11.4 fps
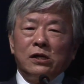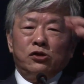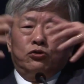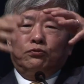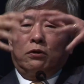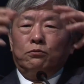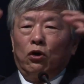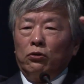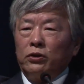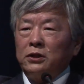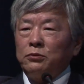You form
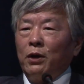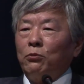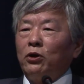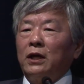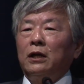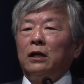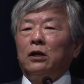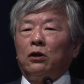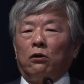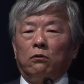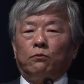all this memory
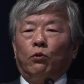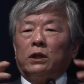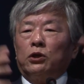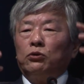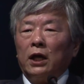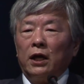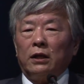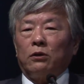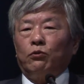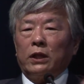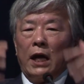of what you
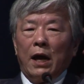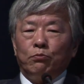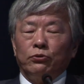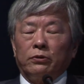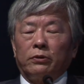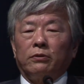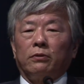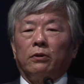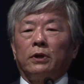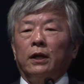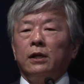did, what happened.
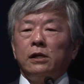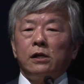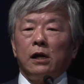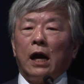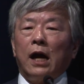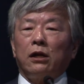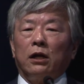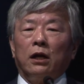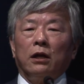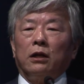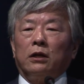Okay?
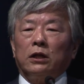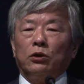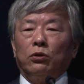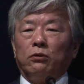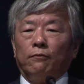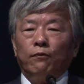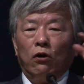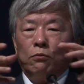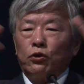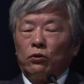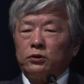And in order to
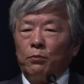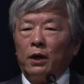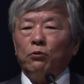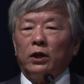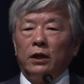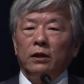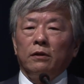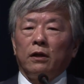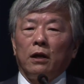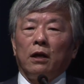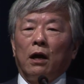form those memory,
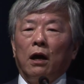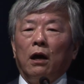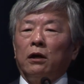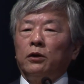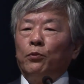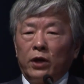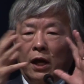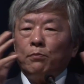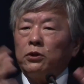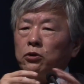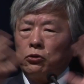
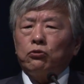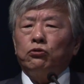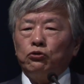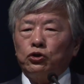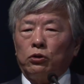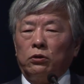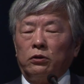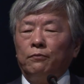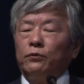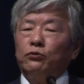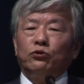hippocampus is crucial.
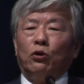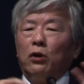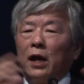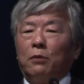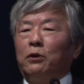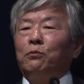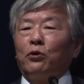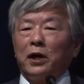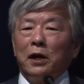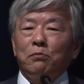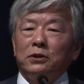If you don't have a
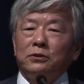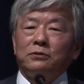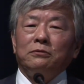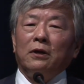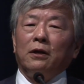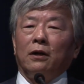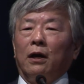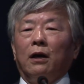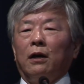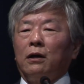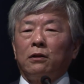hippocampus,
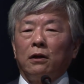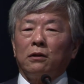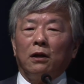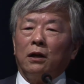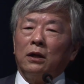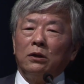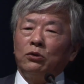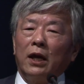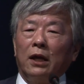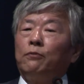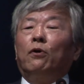then you
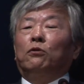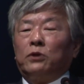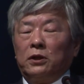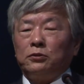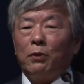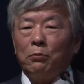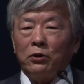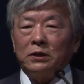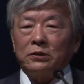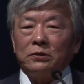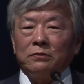can't form these
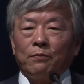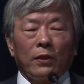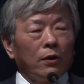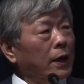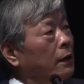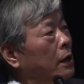memories. Okay.